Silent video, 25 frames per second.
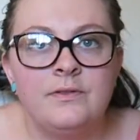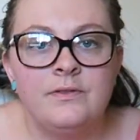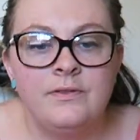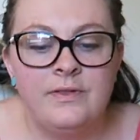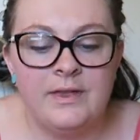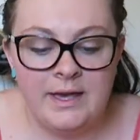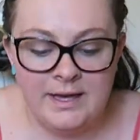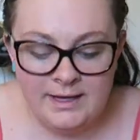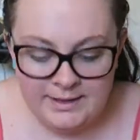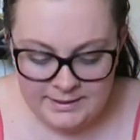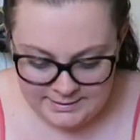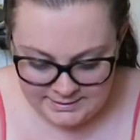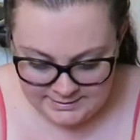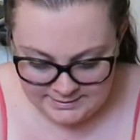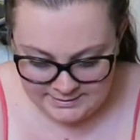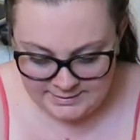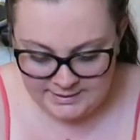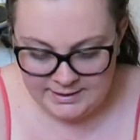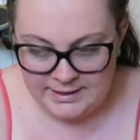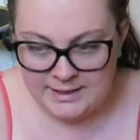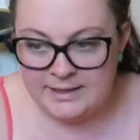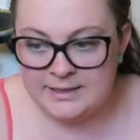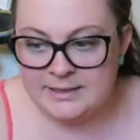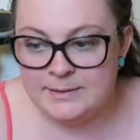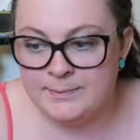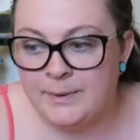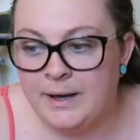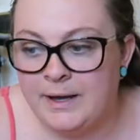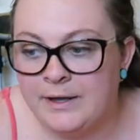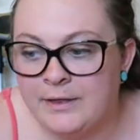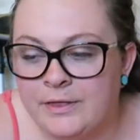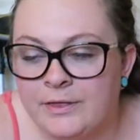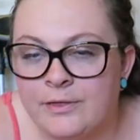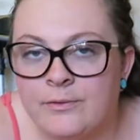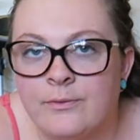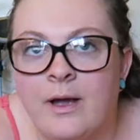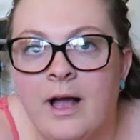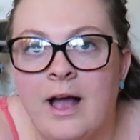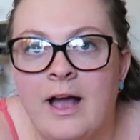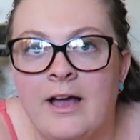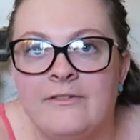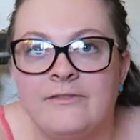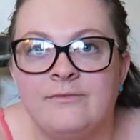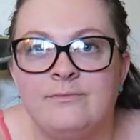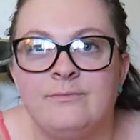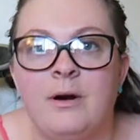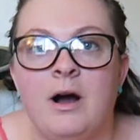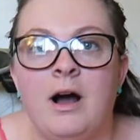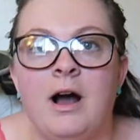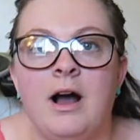This is my
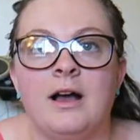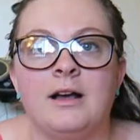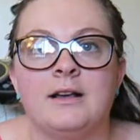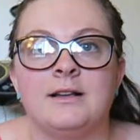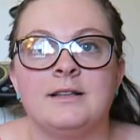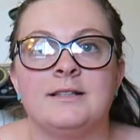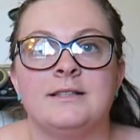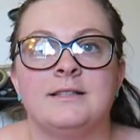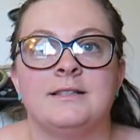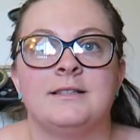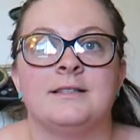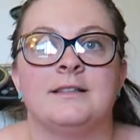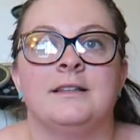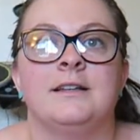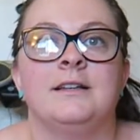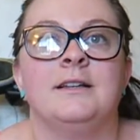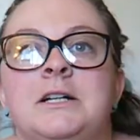Thrive box.